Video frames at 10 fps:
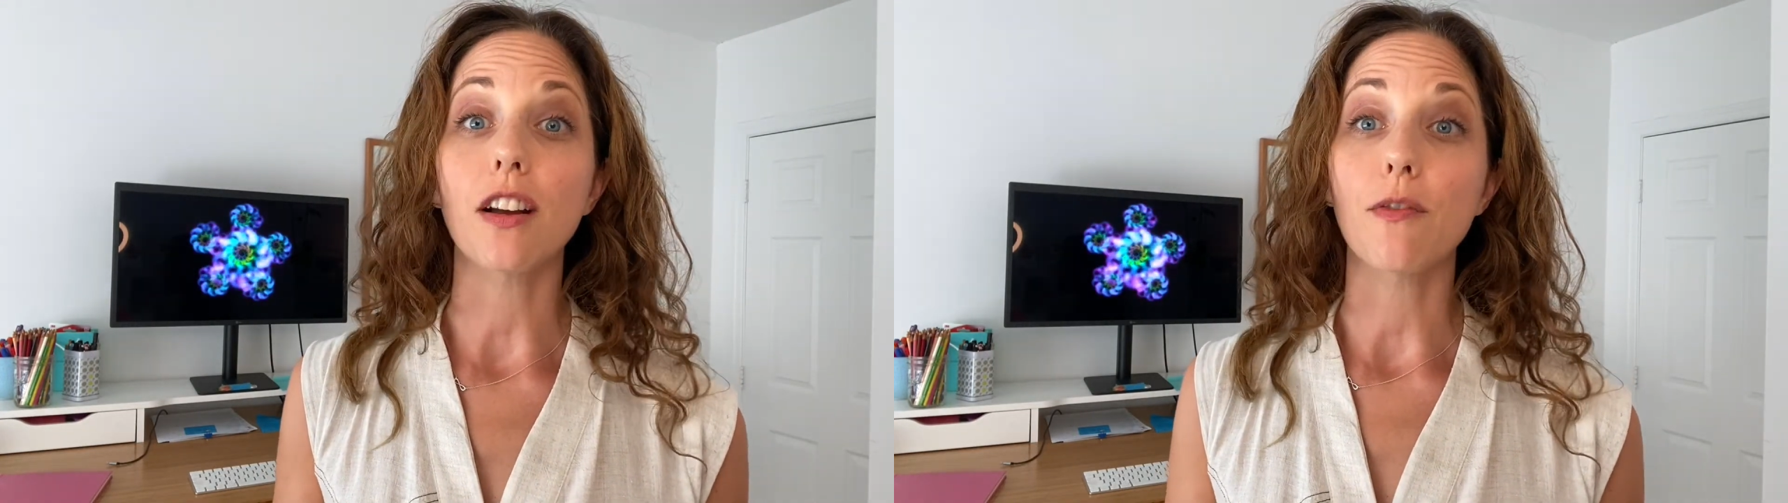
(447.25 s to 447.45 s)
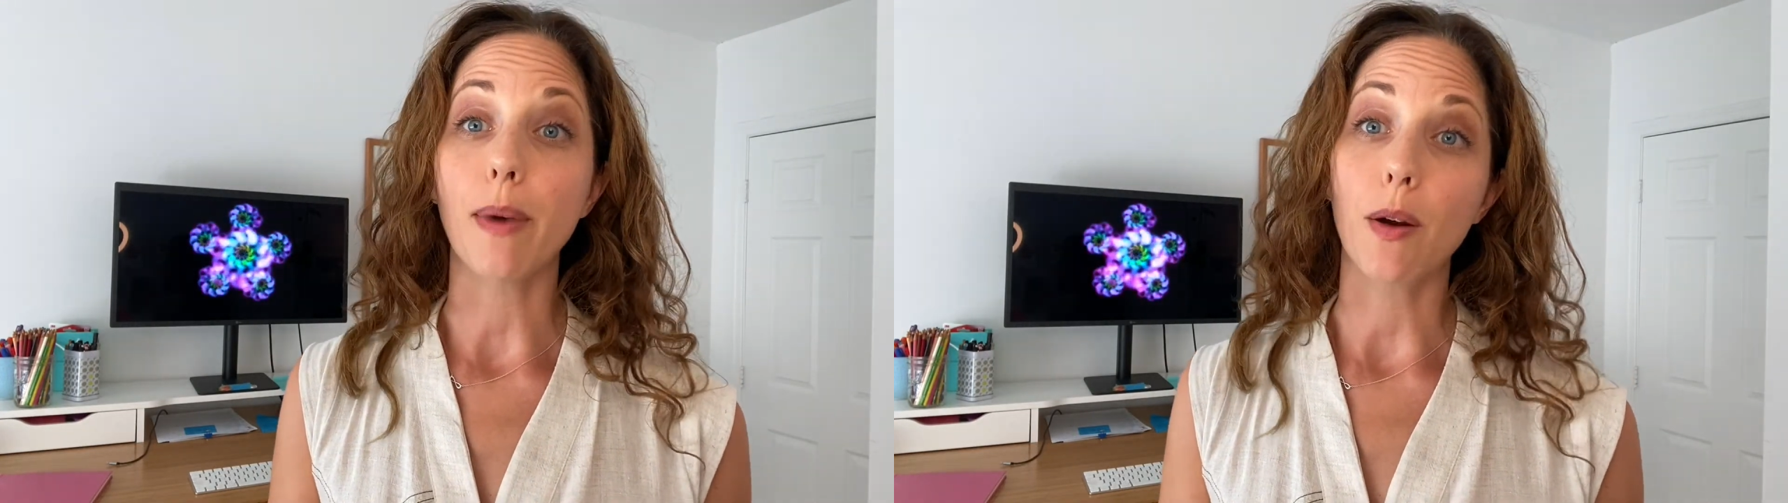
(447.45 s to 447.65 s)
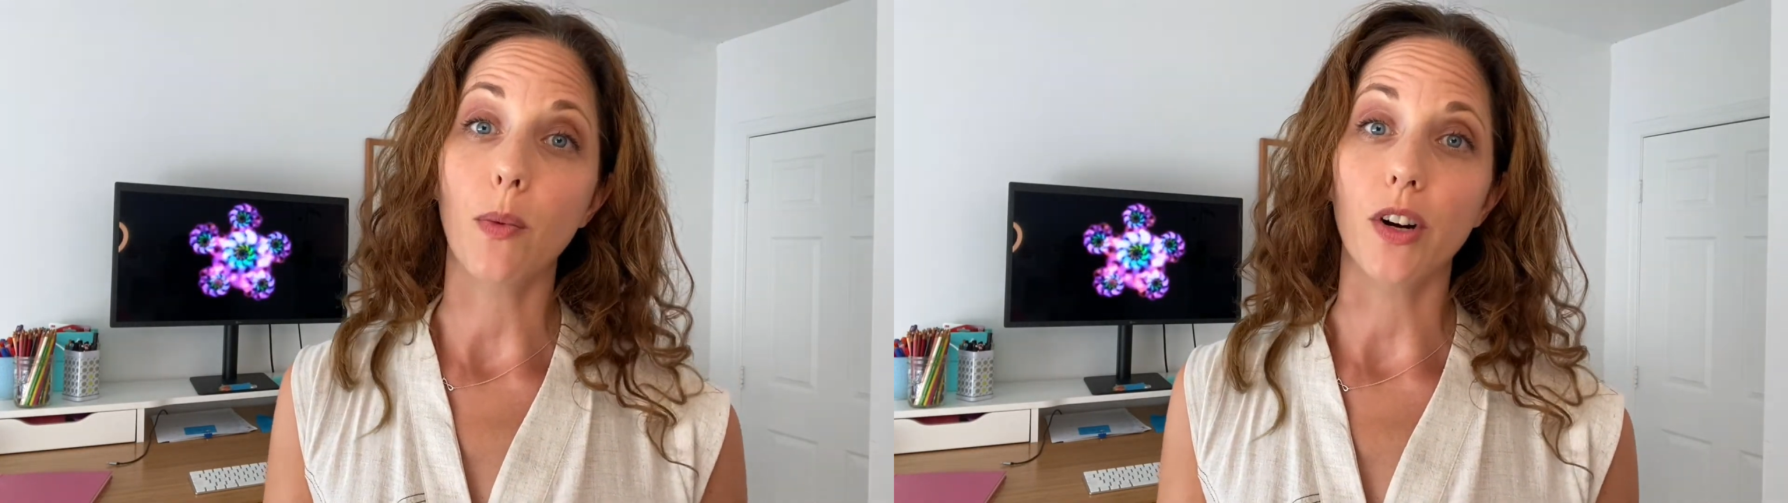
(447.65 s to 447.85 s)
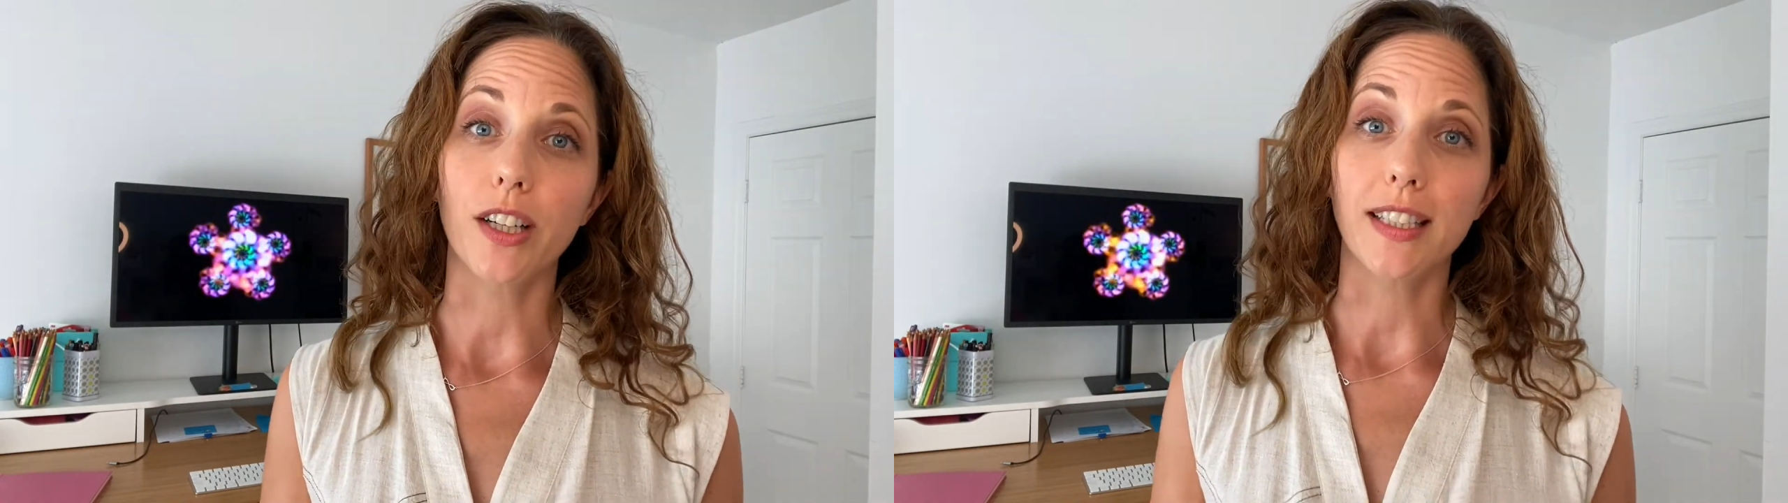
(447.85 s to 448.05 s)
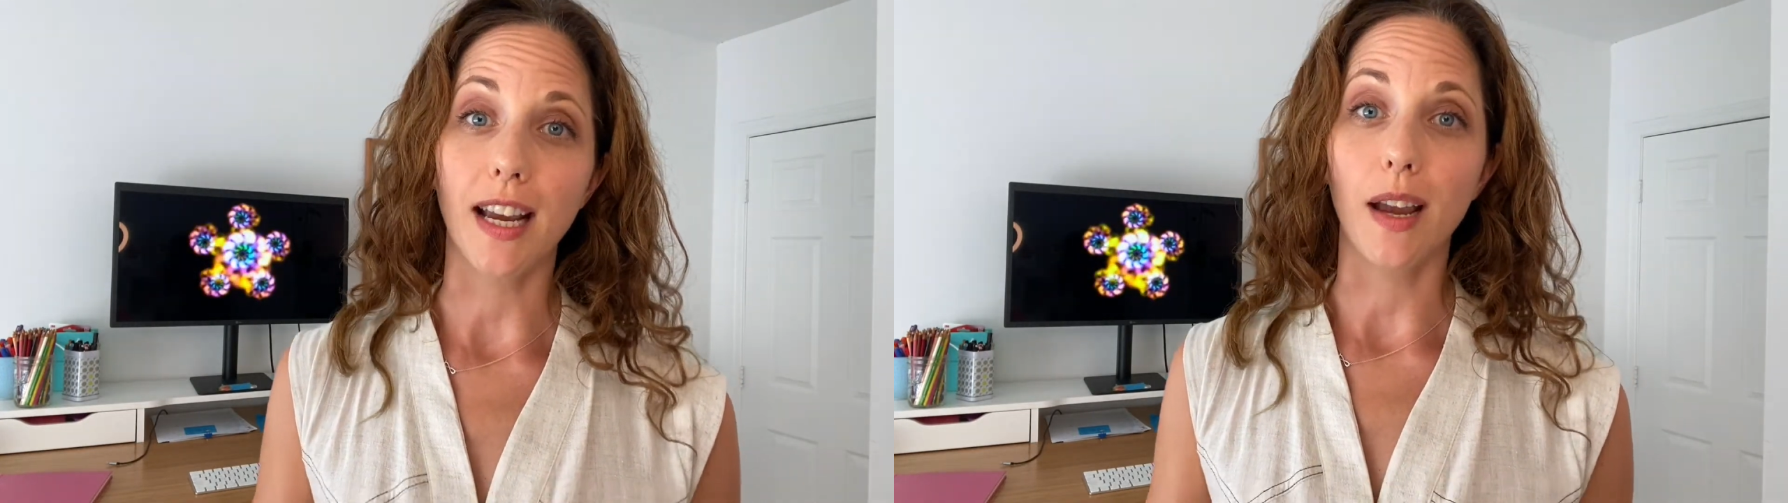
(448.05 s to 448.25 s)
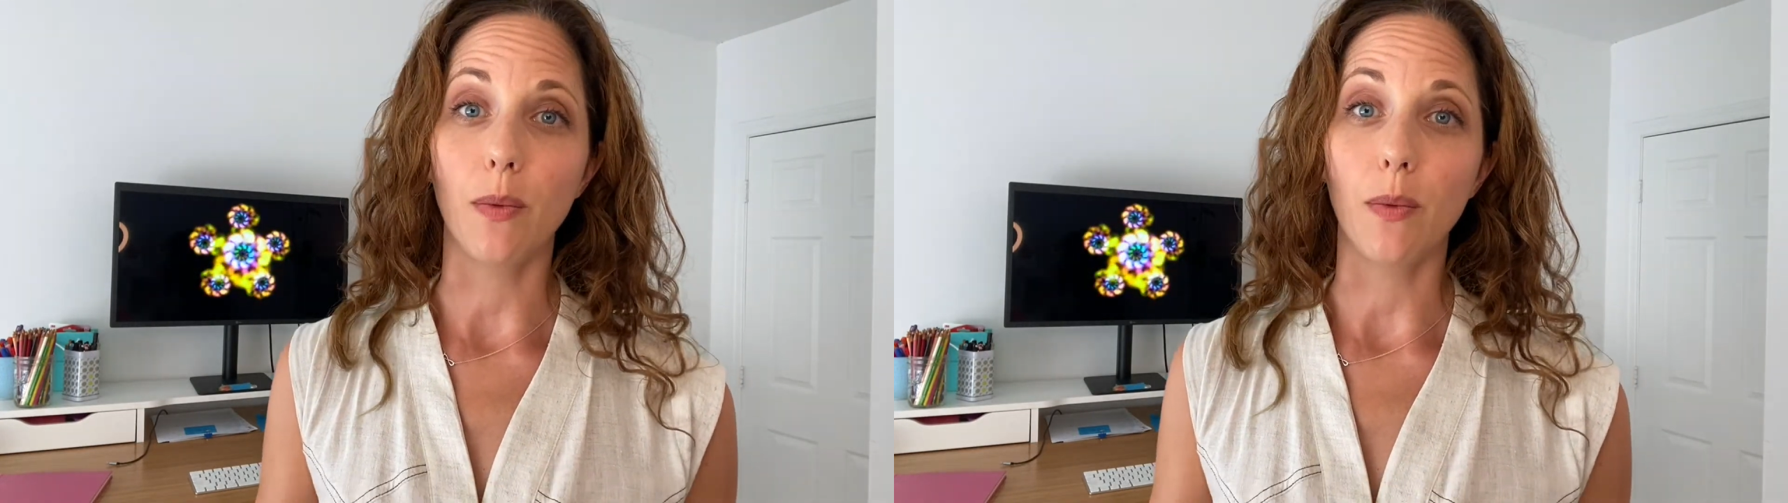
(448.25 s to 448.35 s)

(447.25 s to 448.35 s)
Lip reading: of my workday.